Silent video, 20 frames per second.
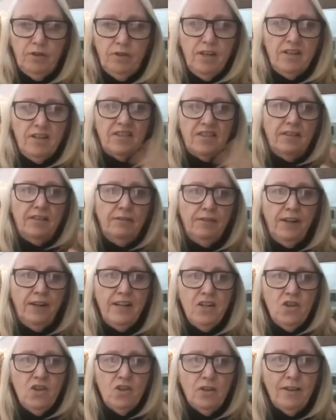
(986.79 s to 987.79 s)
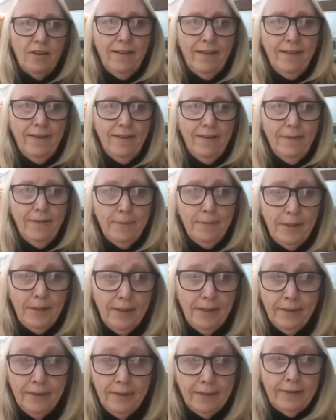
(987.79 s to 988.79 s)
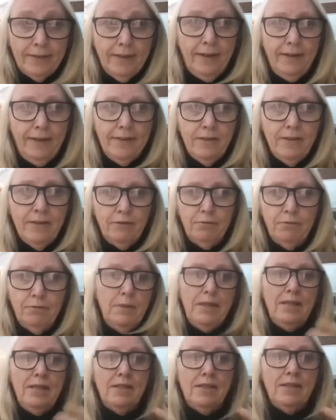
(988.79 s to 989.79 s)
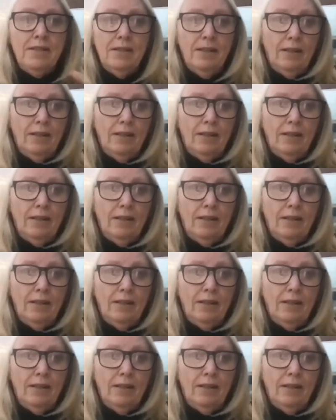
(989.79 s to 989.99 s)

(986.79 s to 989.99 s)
Salvation Army kind of meeting.